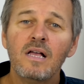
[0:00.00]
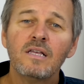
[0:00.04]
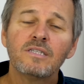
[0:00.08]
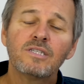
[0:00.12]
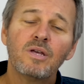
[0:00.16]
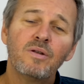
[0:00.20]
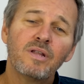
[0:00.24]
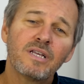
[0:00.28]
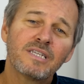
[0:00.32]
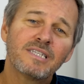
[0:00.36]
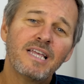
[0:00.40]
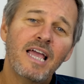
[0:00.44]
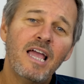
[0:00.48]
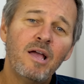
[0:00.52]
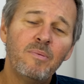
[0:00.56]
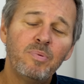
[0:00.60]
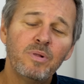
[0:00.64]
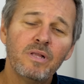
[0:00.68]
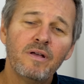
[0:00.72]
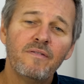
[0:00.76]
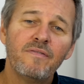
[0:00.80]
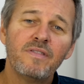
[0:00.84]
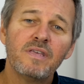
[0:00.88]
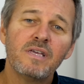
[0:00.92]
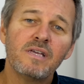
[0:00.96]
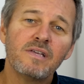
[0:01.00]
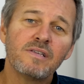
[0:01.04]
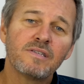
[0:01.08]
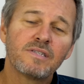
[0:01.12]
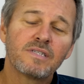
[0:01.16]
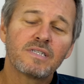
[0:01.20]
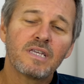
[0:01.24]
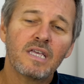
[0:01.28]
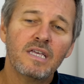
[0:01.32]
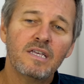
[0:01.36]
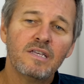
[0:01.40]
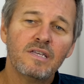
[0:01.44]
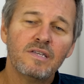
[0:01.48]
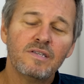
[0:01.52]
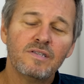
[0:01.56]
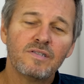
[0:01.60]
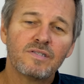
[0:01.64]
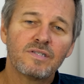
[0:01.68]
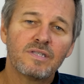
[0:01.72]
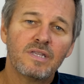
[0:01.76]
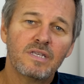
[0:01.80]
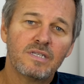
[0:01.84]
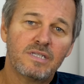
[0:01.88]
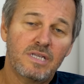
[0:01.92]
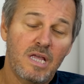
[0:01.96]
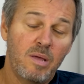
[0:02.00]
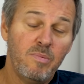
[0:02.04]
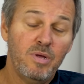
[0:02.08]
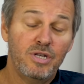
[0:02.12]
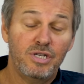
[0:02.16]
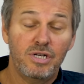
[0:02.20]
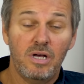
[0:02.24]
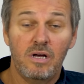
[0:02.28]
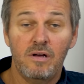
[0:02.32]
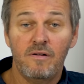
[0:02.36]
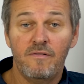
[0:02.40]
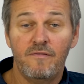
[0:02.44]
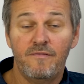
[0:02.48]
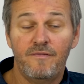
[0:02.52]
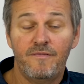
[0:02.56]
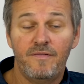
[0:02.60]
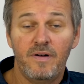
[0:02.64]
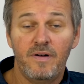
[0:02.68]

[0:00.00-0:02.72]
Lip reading: So an example of this is this image of